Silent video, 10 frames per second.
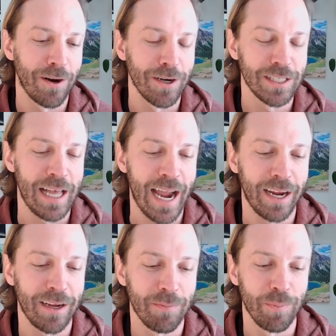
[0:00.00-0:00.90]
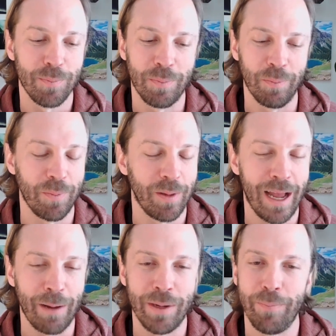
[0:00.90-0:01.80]
Slack.
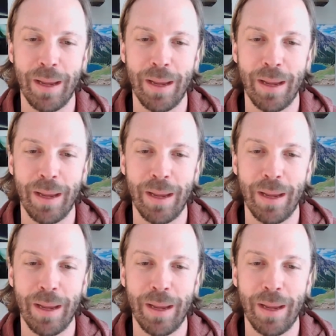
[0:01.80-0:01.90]
I mean,